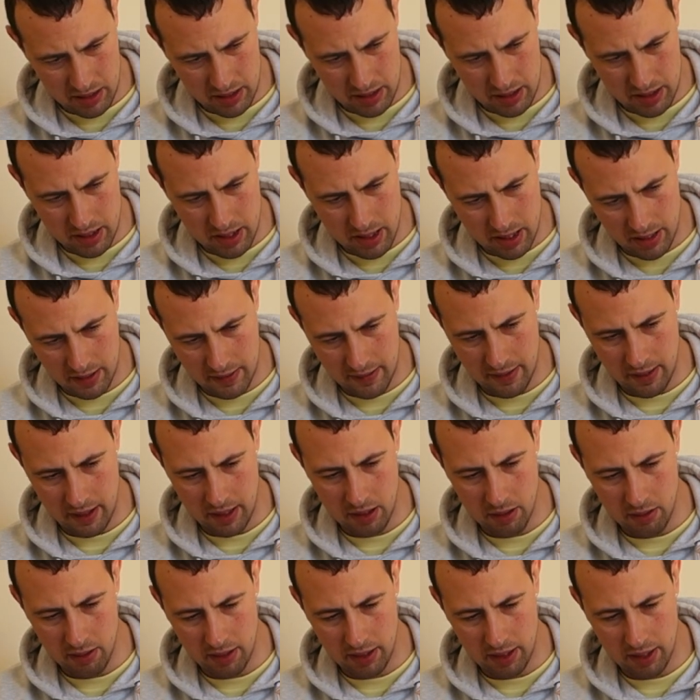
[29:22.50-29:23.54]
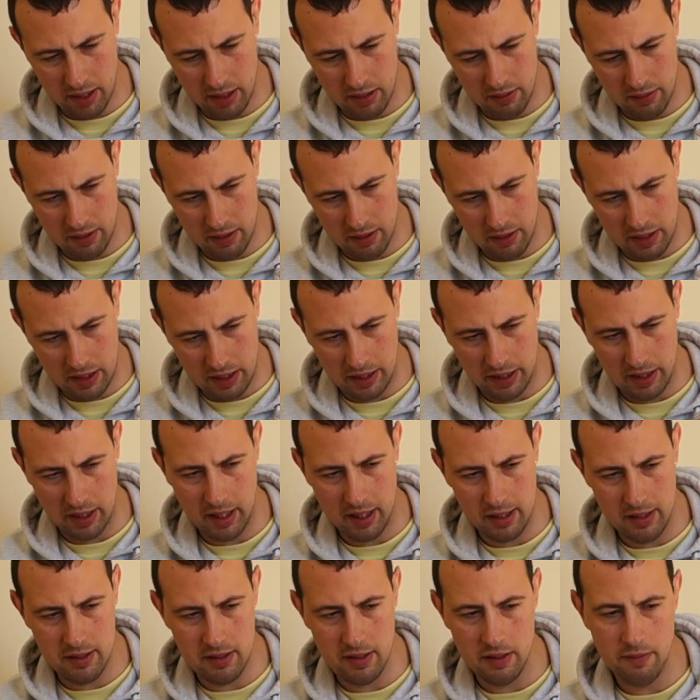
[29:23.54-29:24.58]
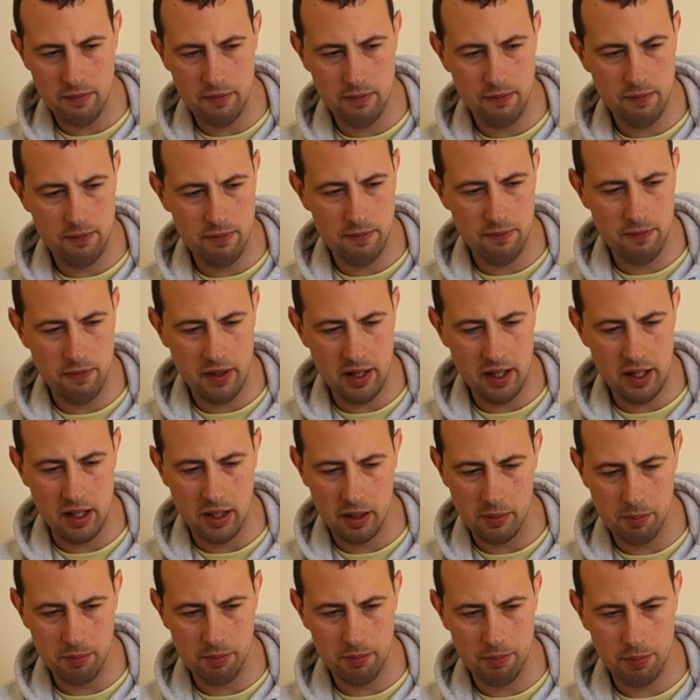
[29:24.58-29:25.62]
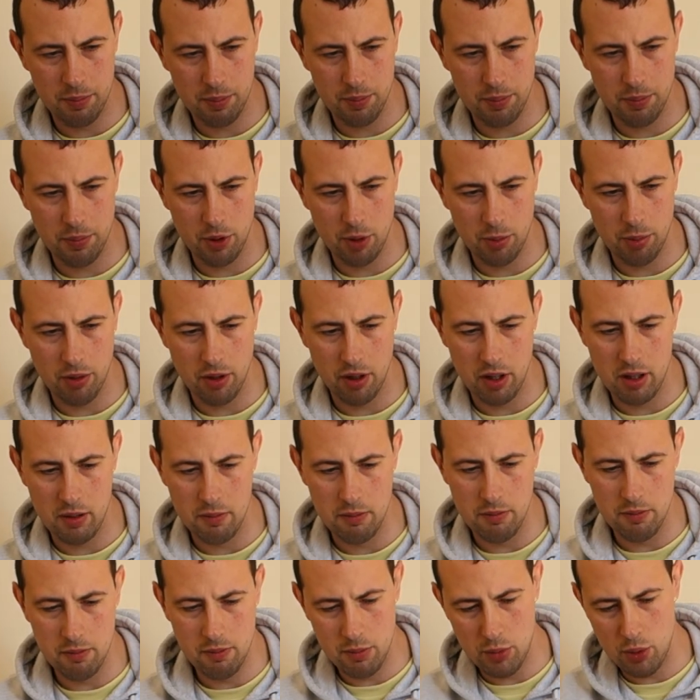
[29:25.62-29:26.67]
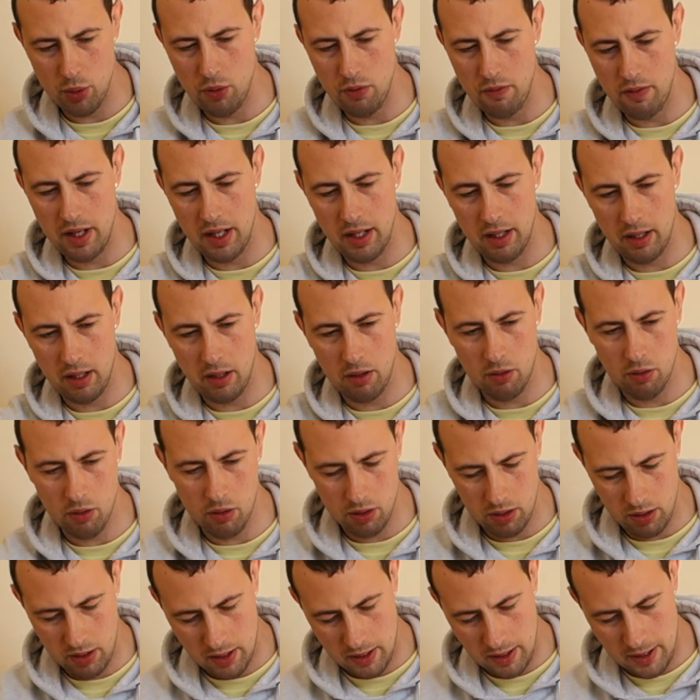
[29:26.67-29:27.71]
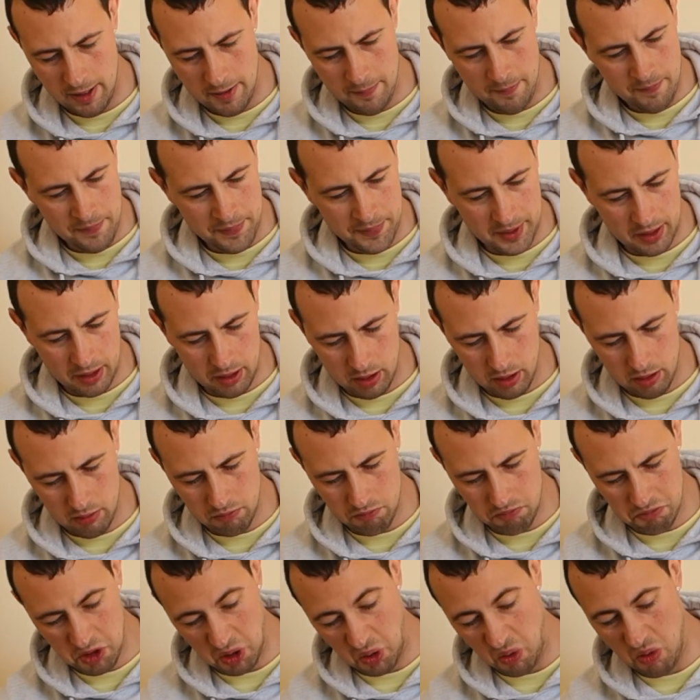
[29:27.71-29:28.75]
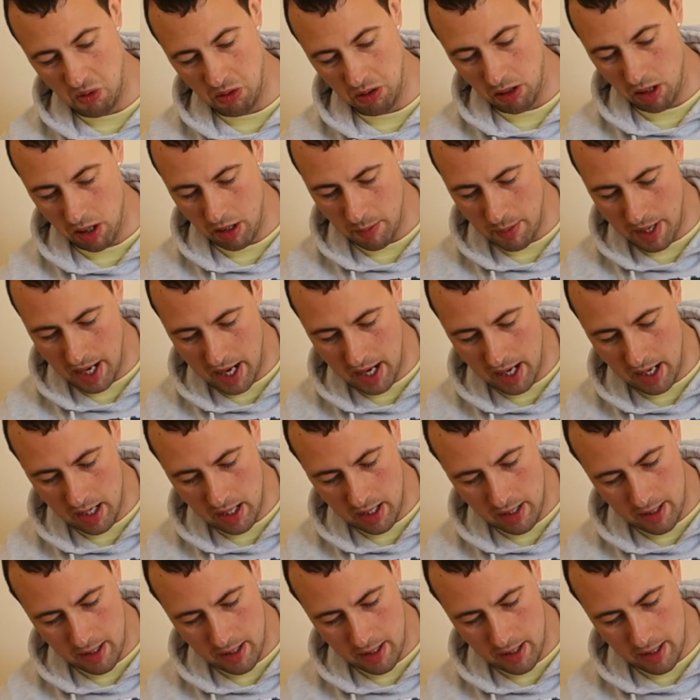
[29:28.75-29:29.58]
Yes, and I can actually feel it properly moving the whole Dry Bay.